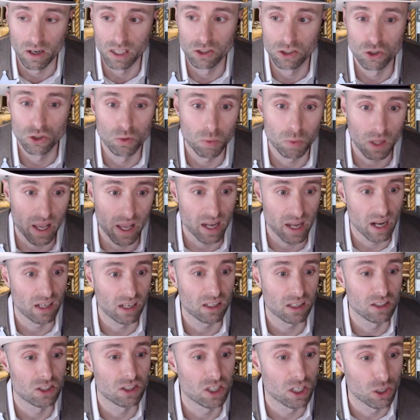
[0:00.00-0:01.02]
I do plan on
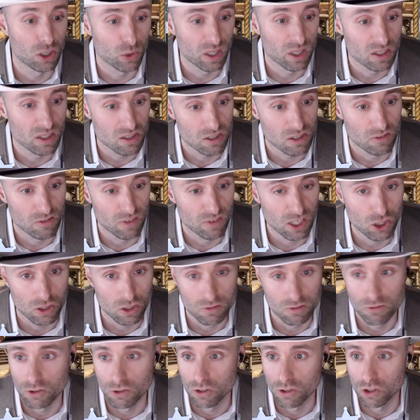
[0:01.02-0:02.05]
continuing this
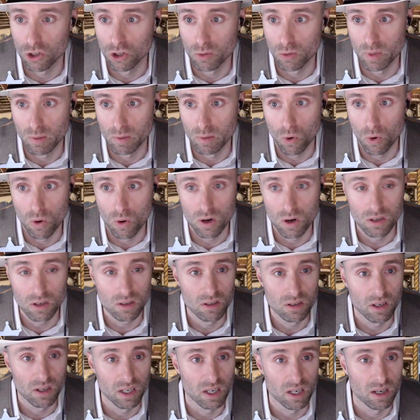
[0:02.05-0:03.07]
adventure for a little bit more,
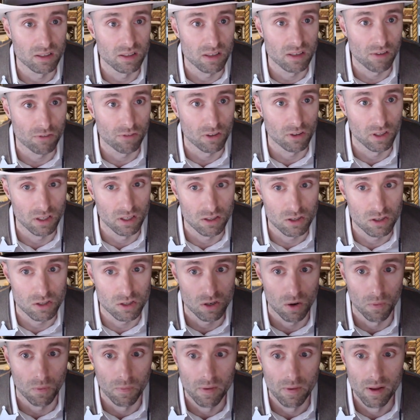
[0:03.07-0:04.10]
definitely.
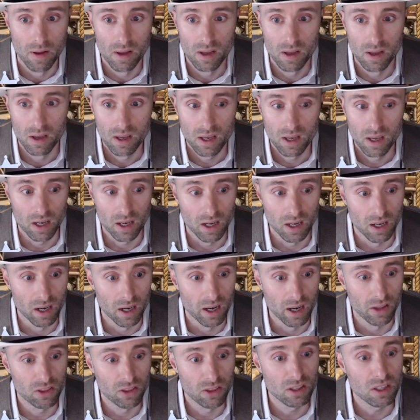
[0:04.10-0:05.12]
So
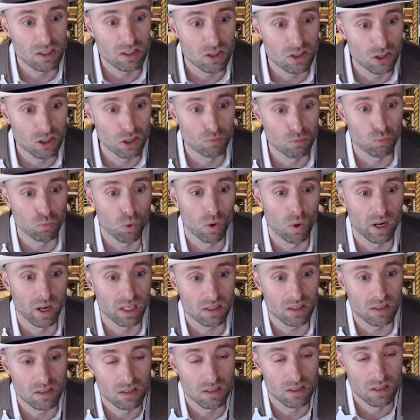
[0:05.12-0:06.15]
I think that's a good
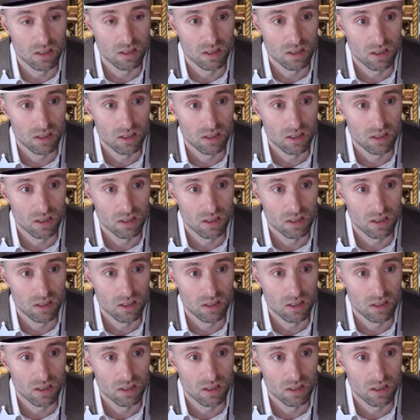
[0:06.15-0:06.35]
point.